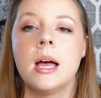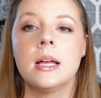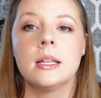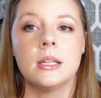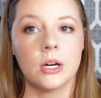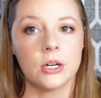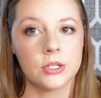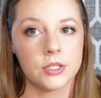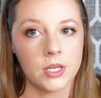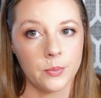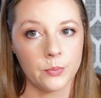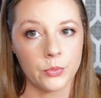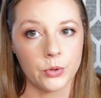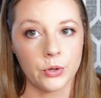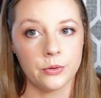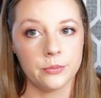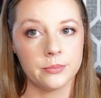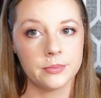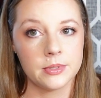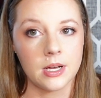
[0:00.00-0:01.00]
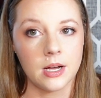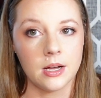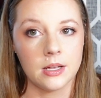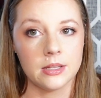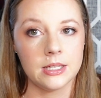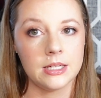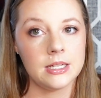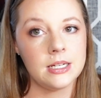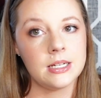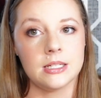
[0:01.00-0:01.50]
There are some rooms on
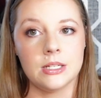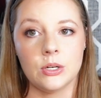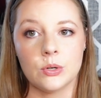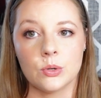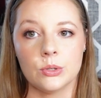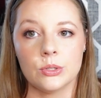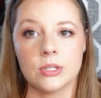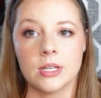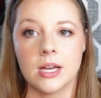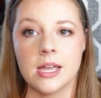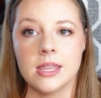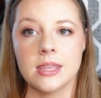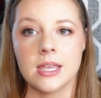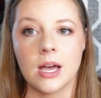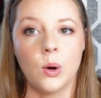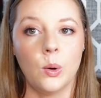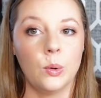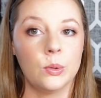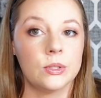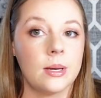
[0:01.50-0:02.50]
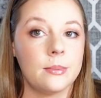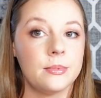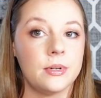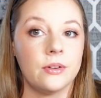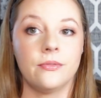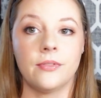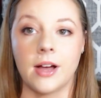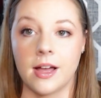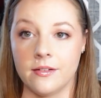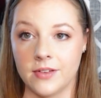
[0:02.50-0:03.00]
the Disney Cruise Line that holds up to
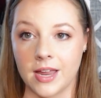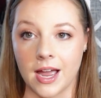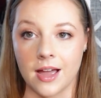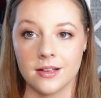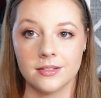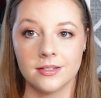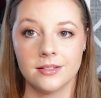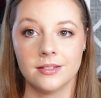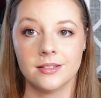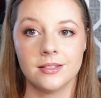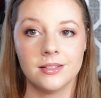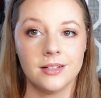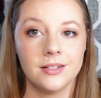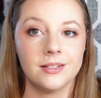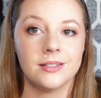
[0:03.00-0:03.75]
5 guests.